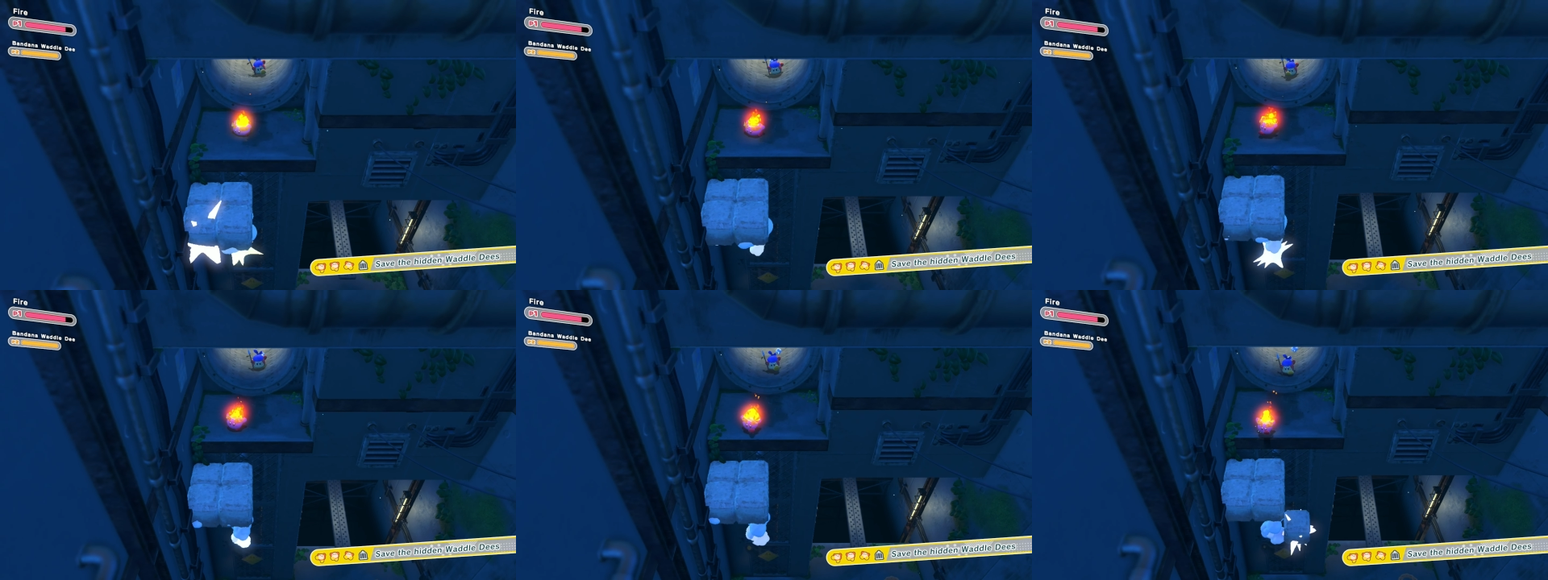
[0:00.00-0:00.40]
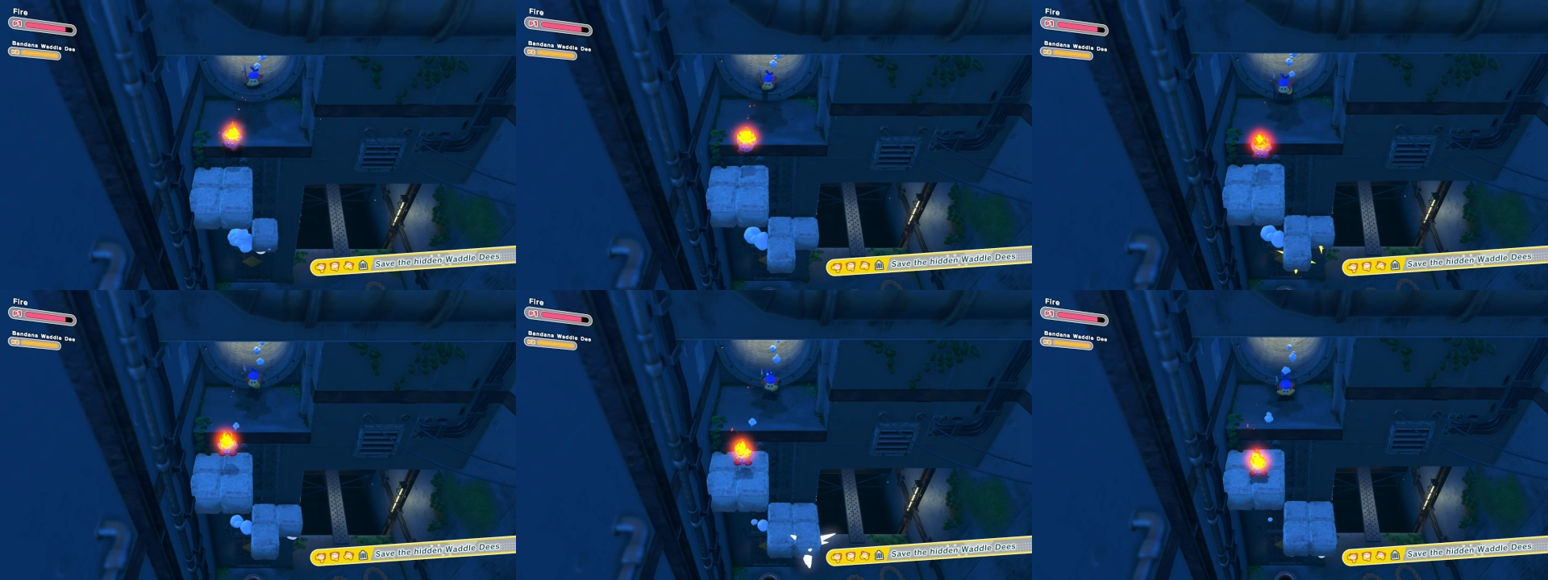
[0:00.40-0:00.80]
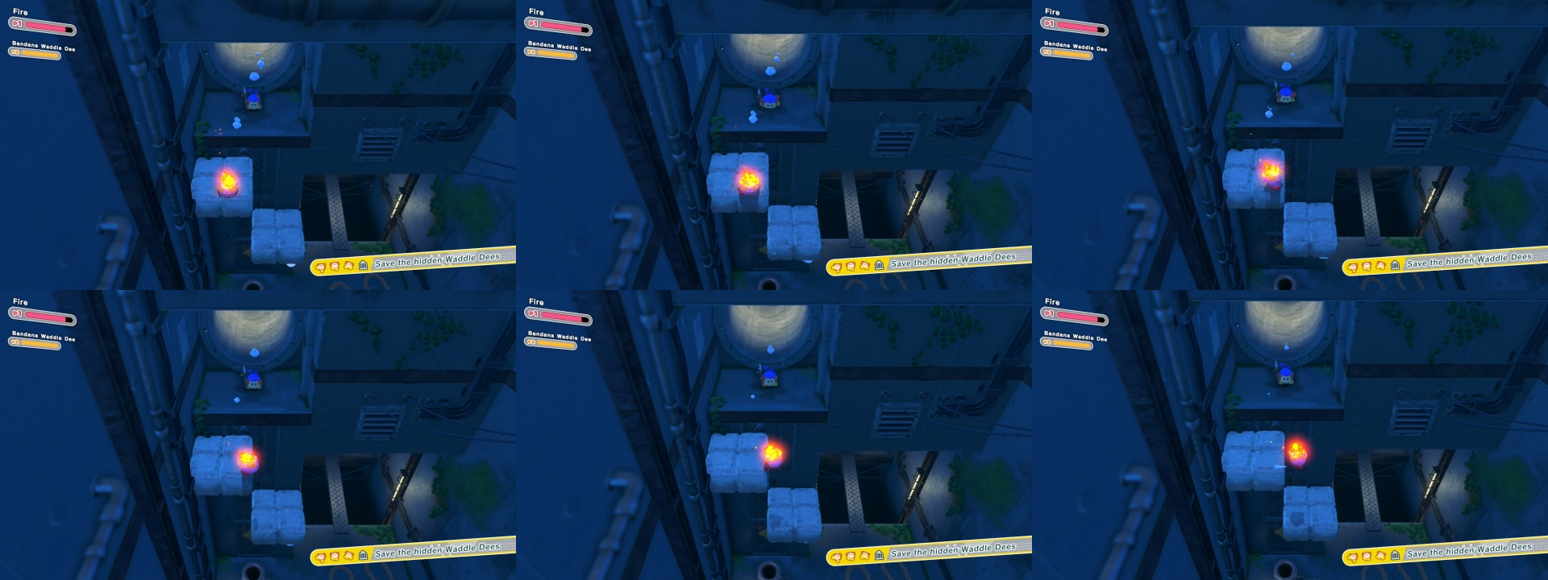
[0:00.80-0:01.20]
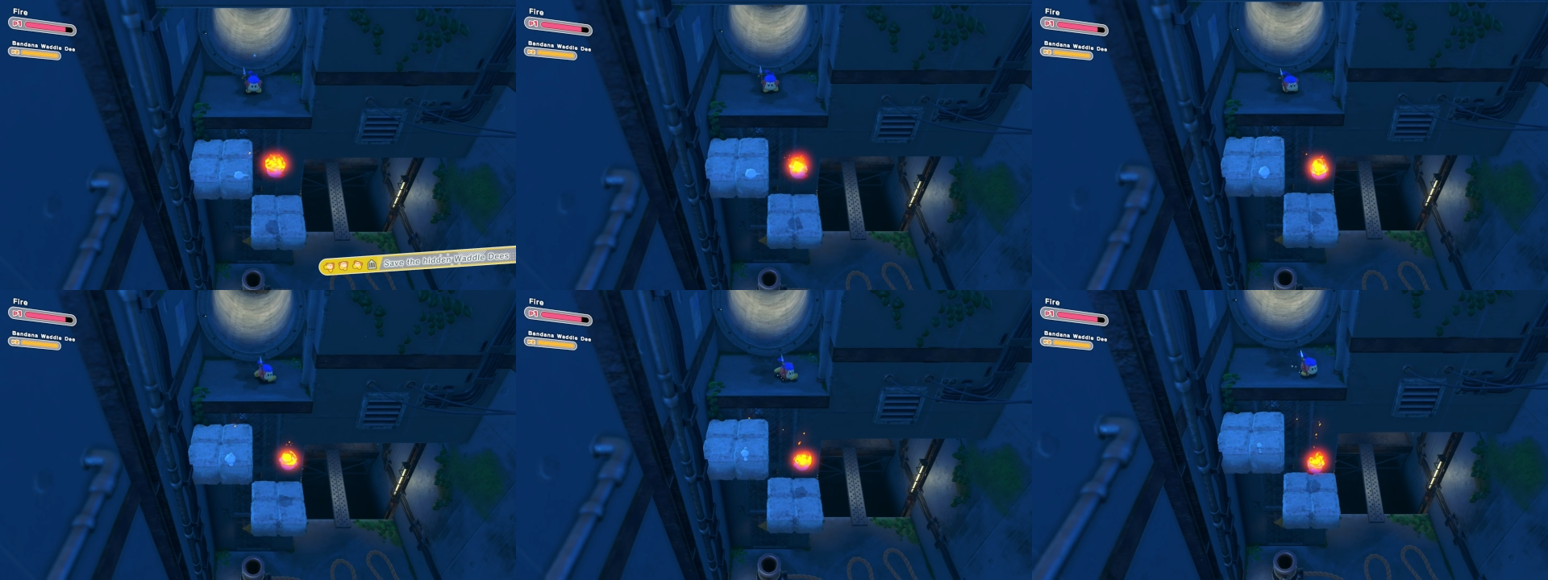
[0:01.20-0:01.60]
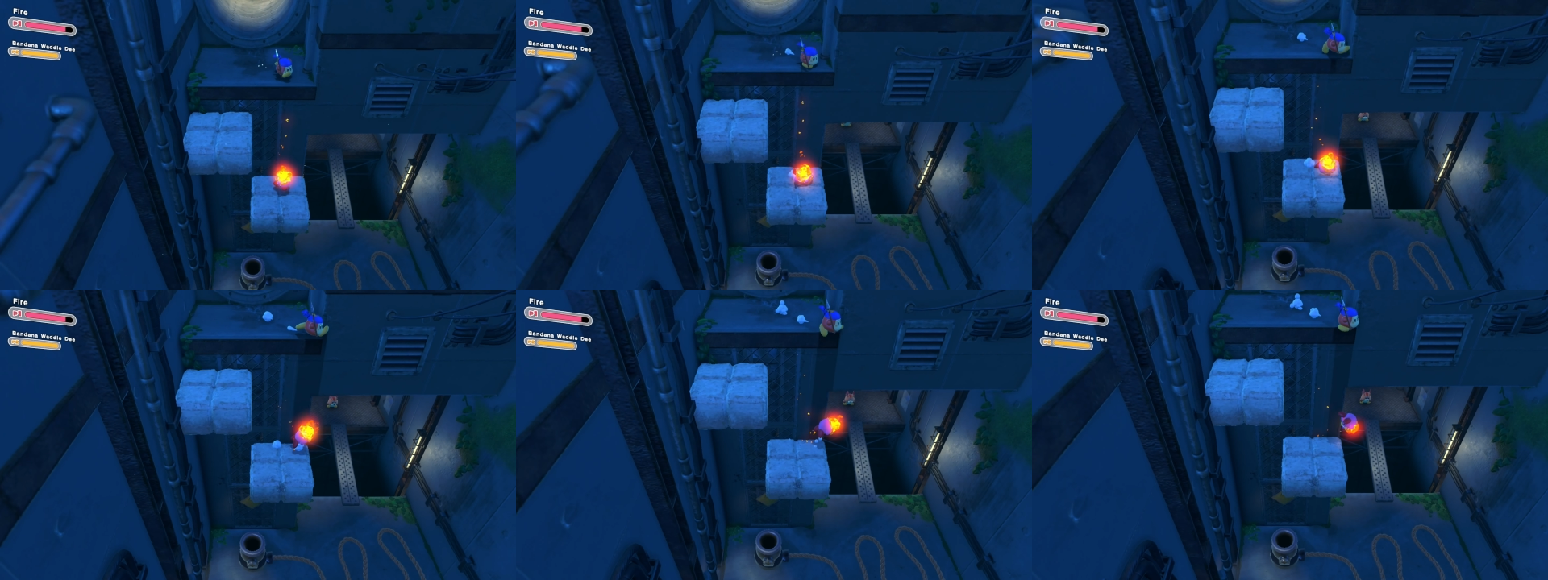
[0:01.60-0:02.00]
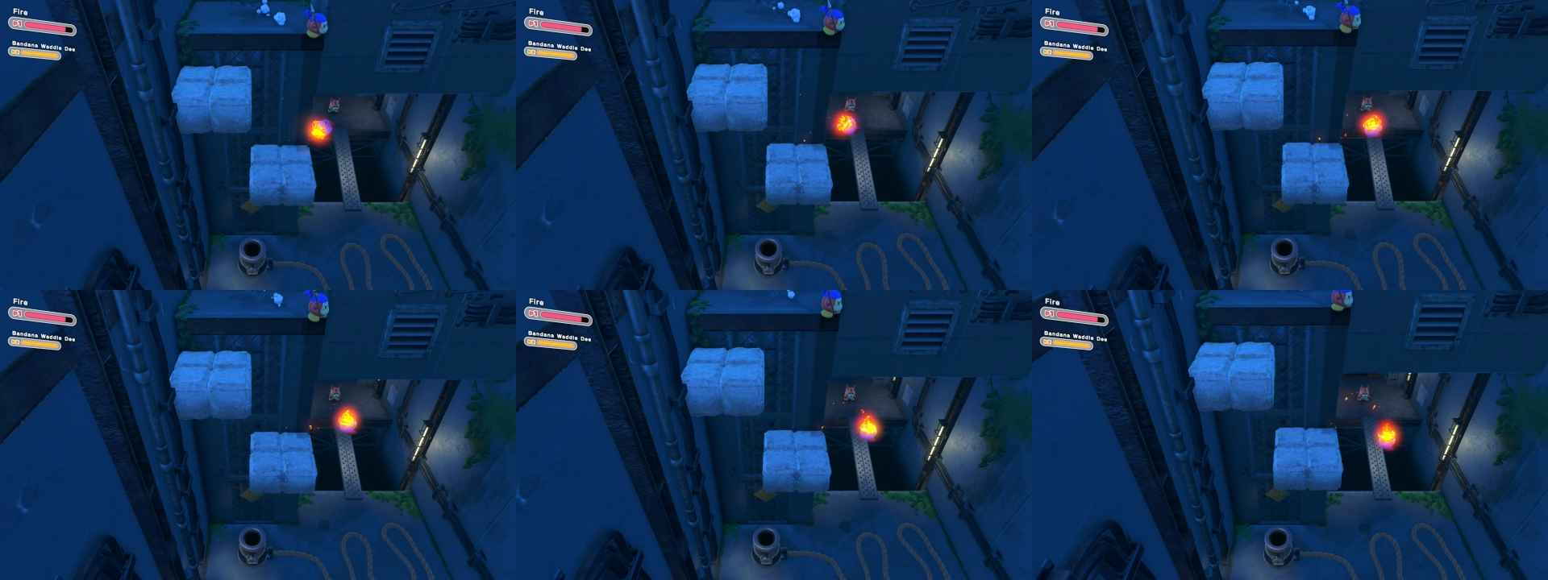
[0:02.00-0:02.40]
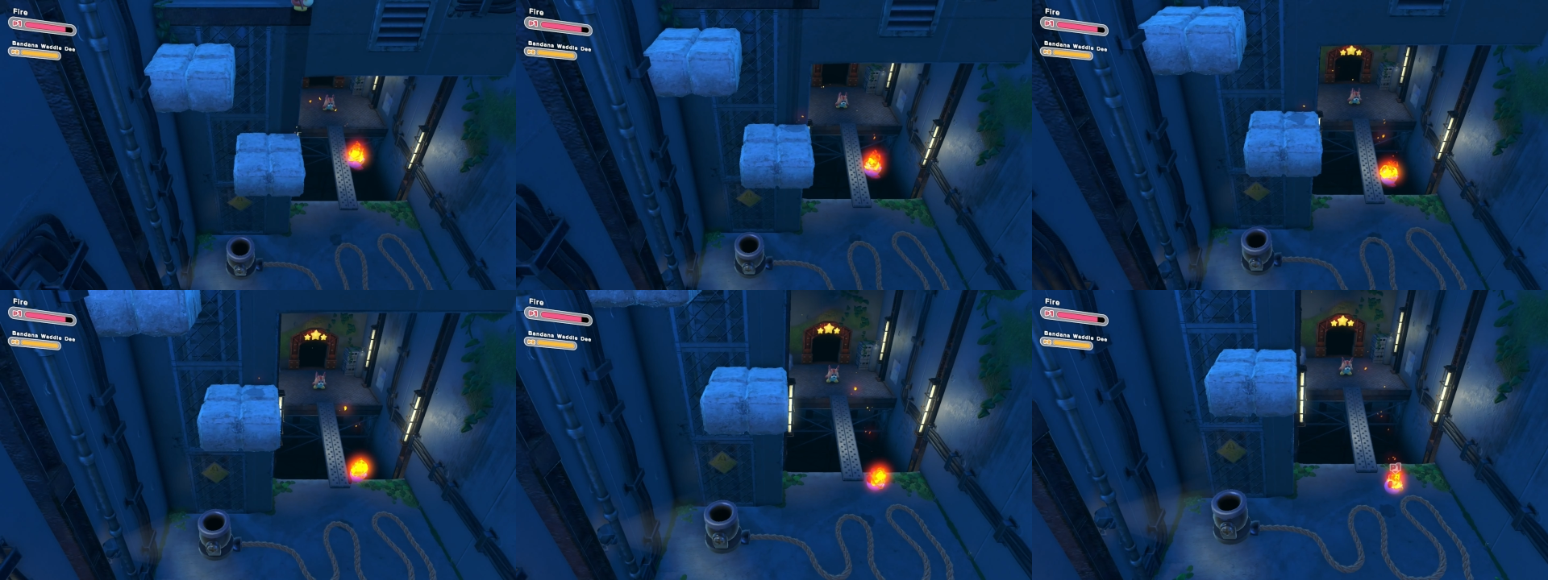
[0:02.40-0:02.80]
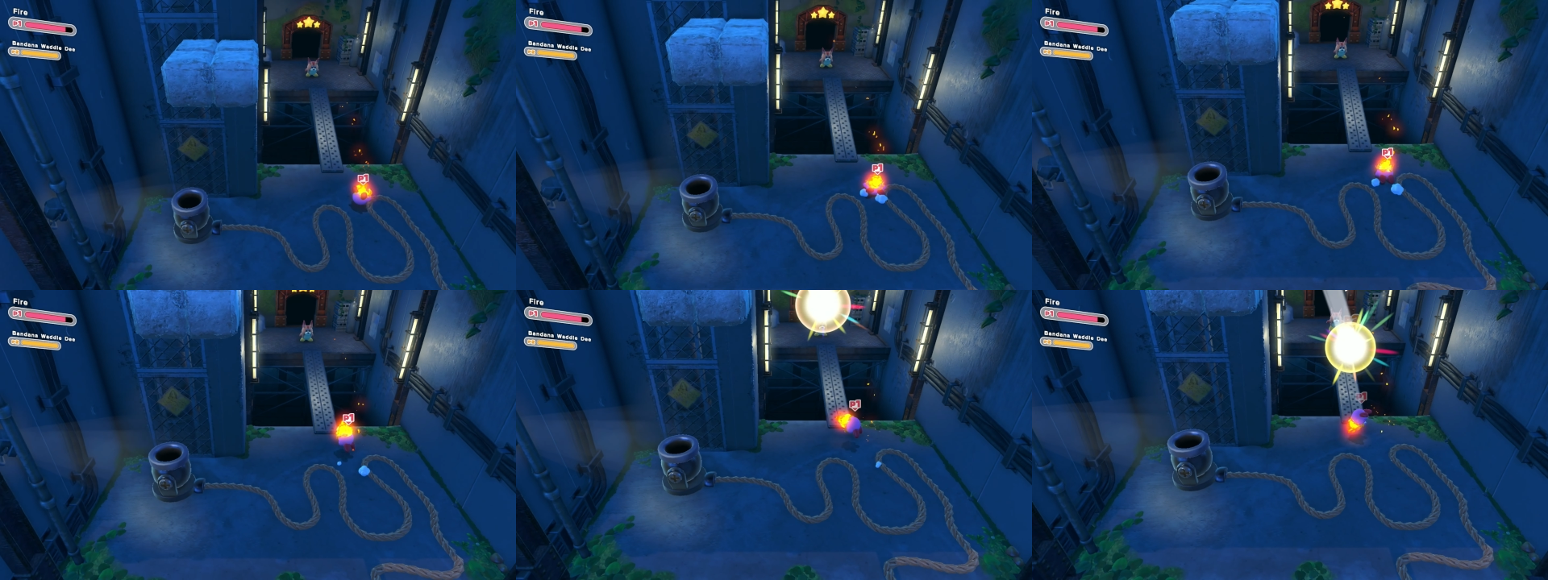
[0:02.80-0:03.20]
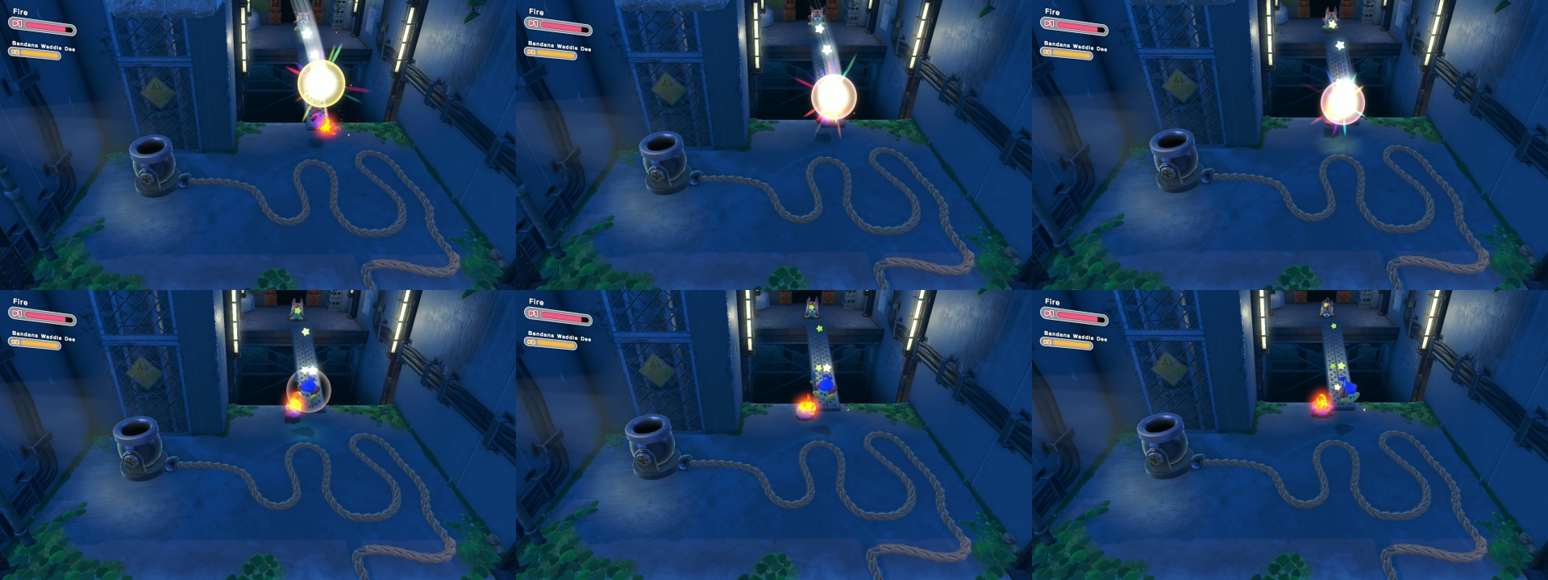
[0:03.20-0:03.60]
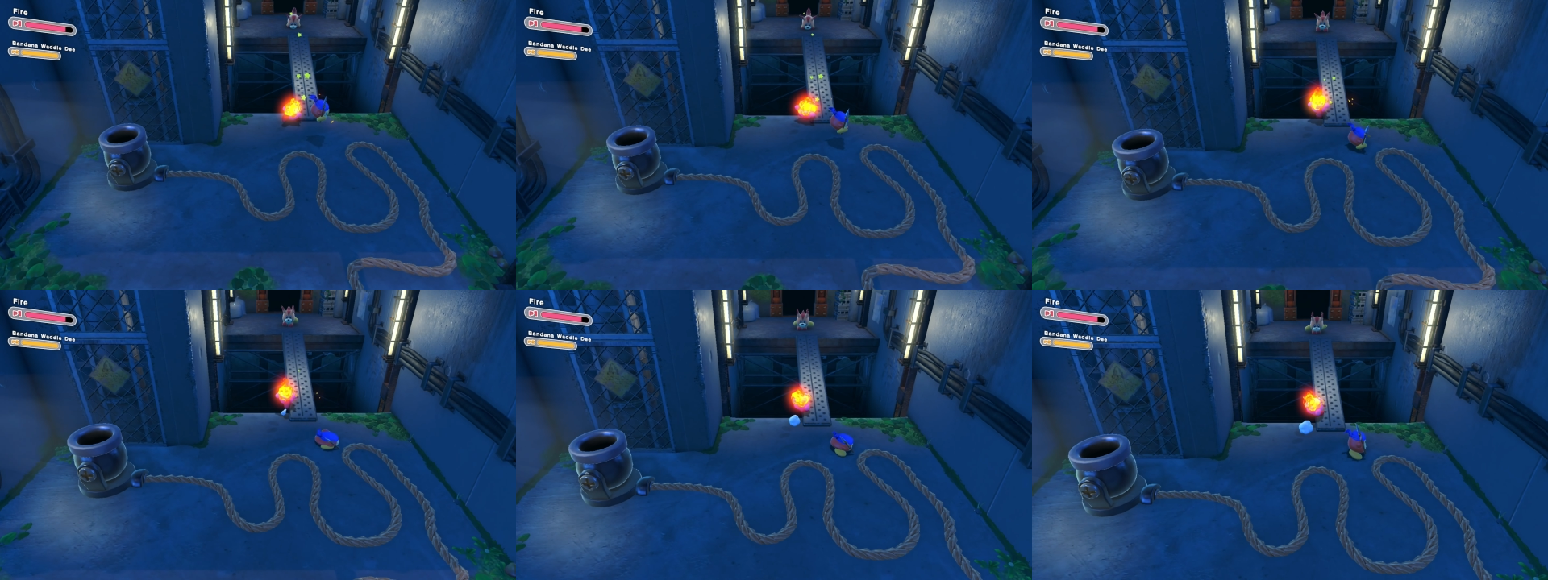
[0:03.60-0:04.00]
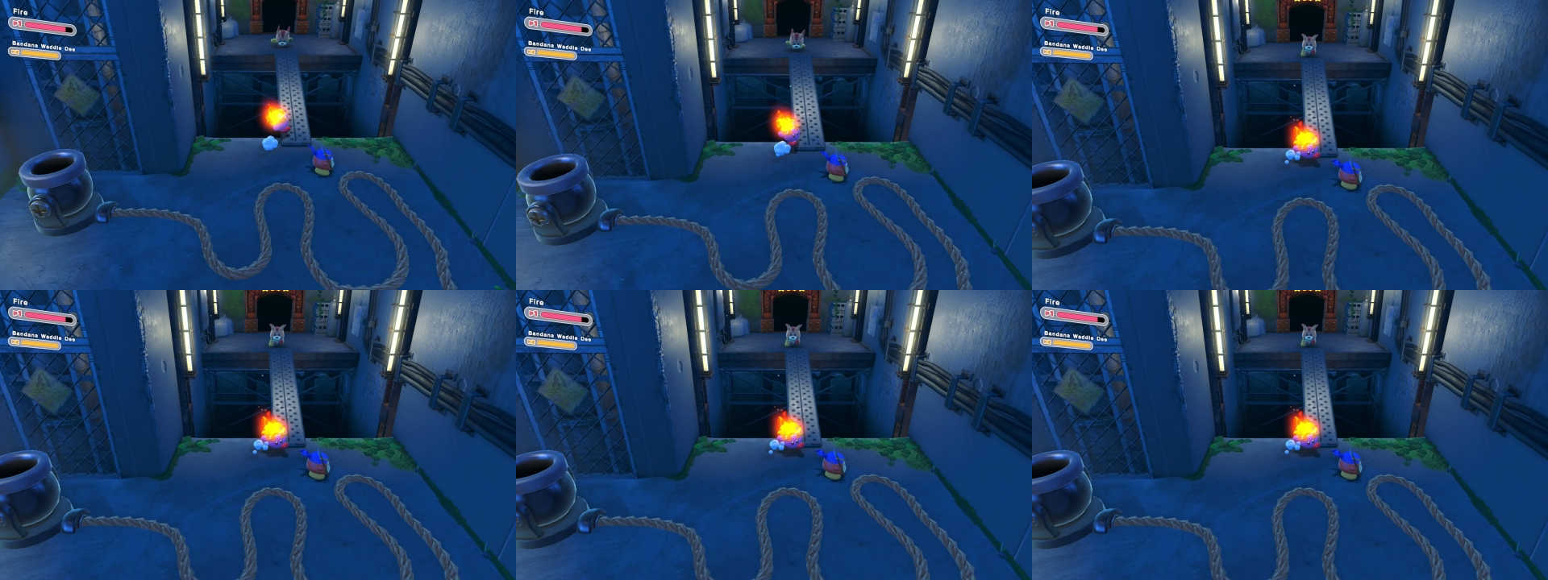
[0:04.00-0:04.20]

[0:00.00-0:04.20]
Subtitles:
[unreadable: no face in view]